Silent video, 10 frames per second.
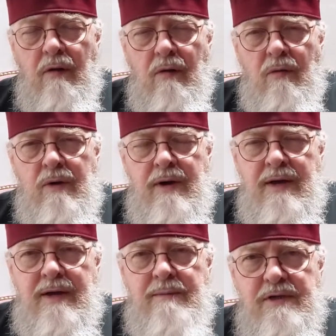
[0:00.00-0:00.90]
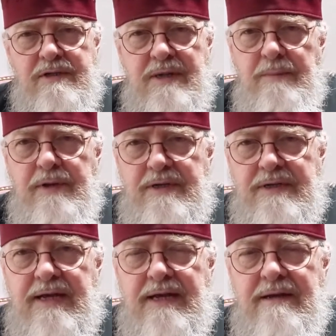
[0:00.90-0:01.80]
all, but simply
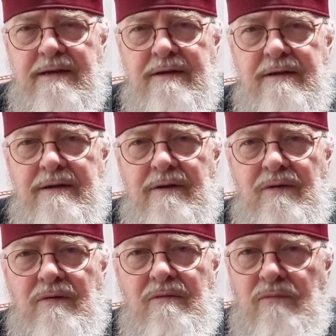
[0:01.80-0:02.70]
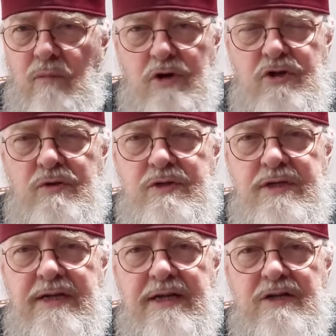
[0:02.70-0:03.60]
said, "What you
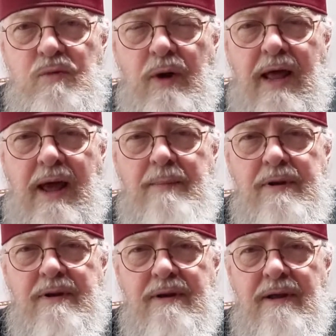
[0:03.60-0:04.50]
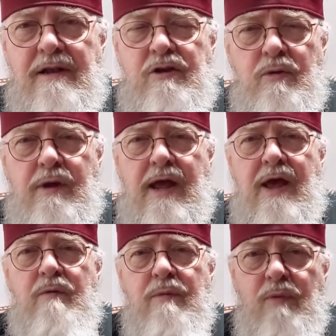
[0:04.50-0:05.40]
see is what happened, and you
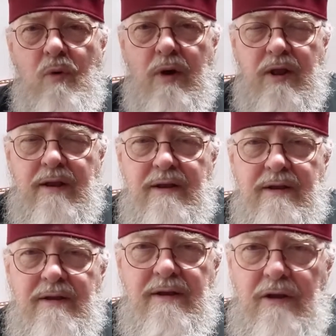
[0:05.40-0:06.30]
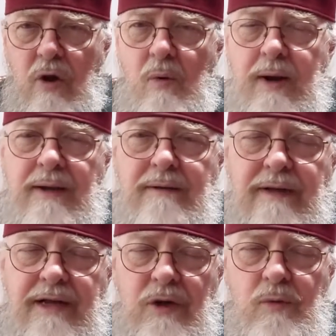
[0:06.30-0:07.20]
can report it," knowing
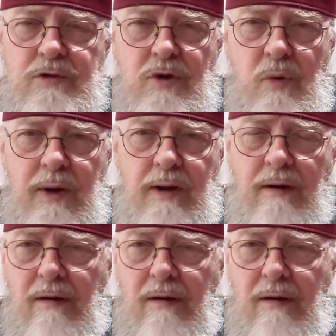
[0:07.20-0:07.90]
that he was going